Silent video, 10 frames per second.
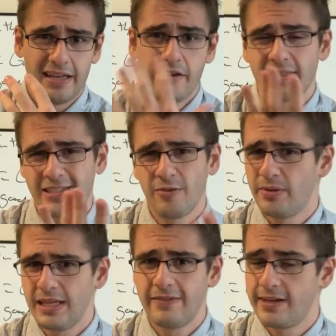You can still
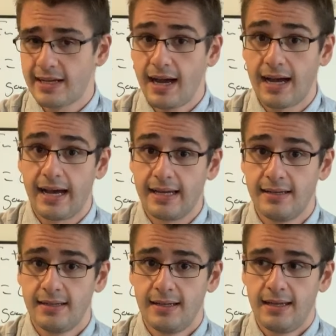believe in
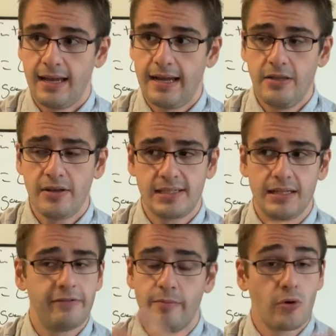God, and you can
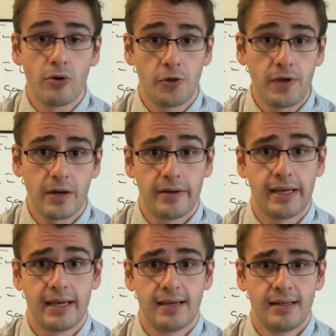still have a moral
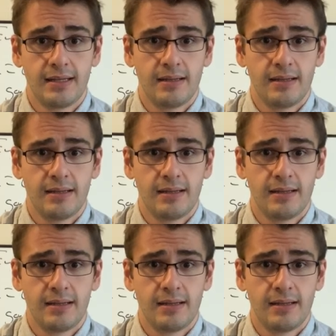theory,